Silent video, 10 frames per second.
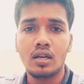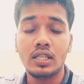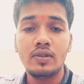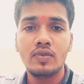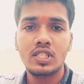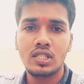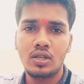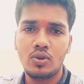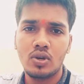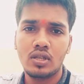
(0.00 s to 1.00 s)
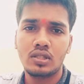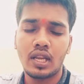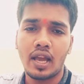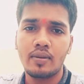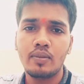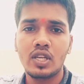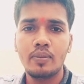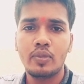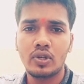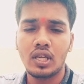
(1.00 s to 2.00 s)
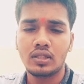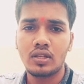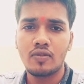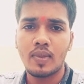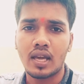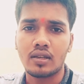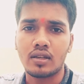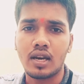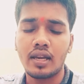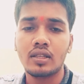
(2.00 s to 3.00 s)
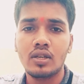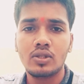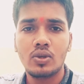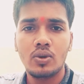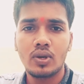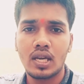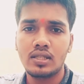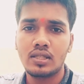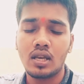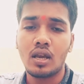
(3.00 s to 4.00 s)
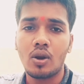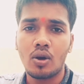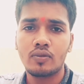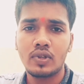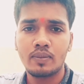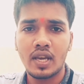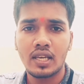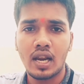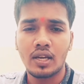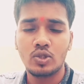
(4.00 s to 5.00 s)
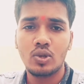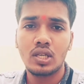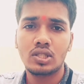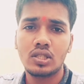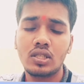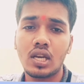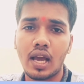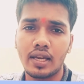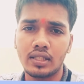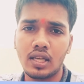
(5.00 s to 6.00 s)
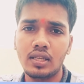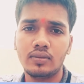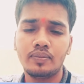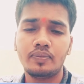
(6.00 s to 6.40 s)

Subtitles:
investing your time in a productive manner, right? So you can say, along with my graduation, I did